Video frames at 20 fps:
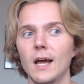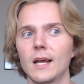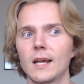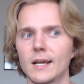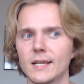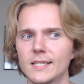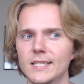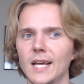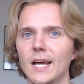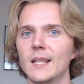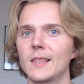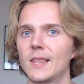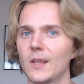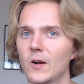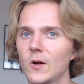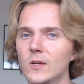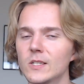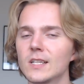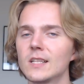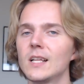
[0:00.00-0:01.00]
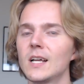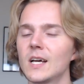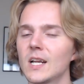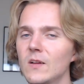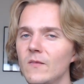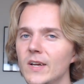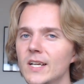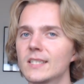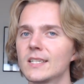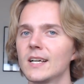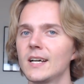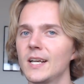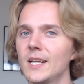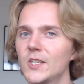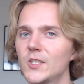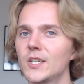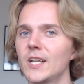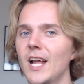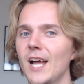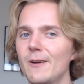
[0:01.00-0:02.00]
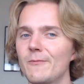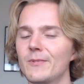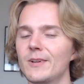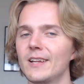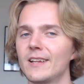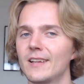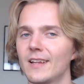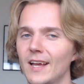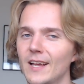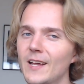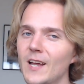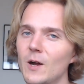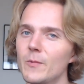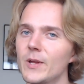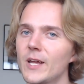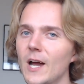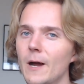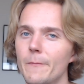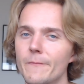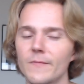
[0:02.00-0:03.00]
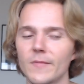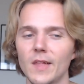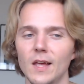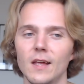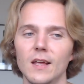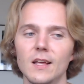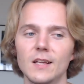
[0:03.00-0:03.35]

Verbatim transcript: Because, yeah, there is a lot of exciting shit happening and coming up.